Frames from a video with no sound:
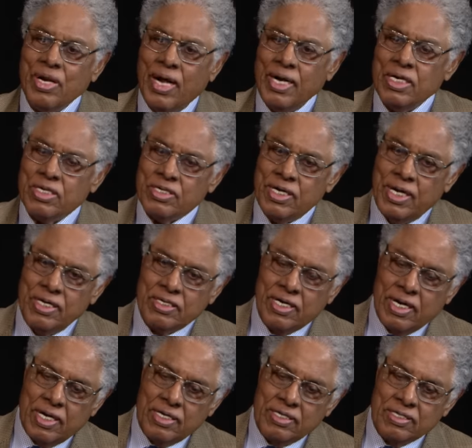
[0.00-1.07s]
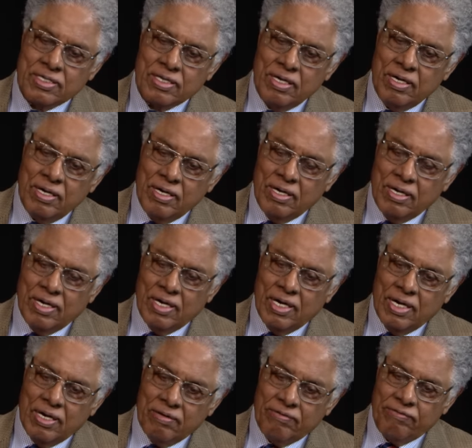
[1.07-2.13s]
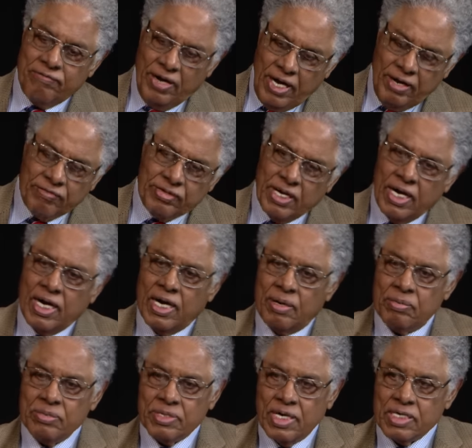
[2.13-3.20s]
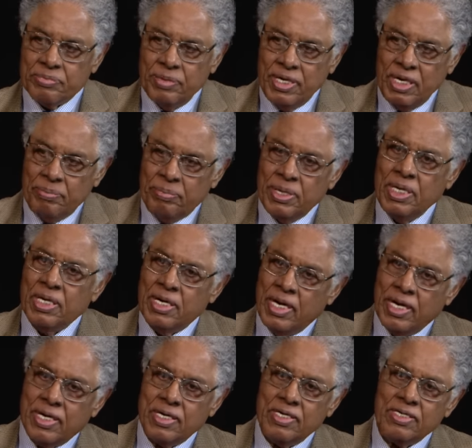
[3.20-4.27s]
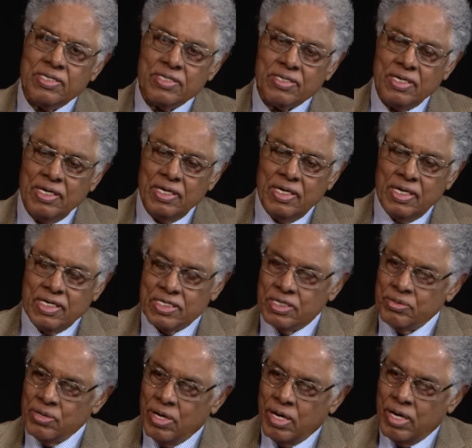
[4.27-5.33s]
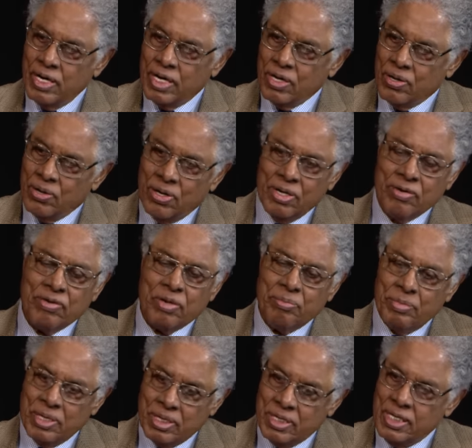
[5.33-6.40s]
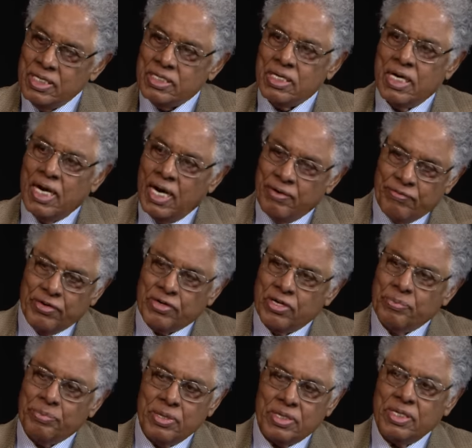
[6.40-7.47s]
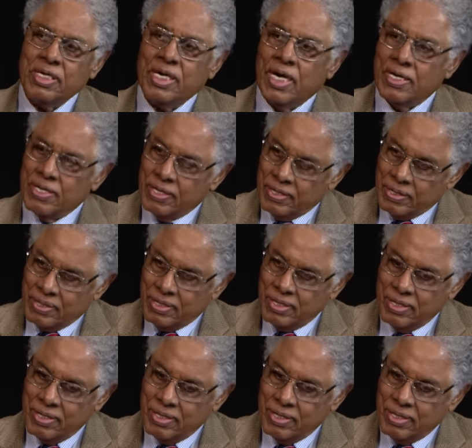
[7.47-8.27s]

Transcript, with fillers: the United States has uh, five times as many billionaires as there are in all of the Middle East and Africa put together.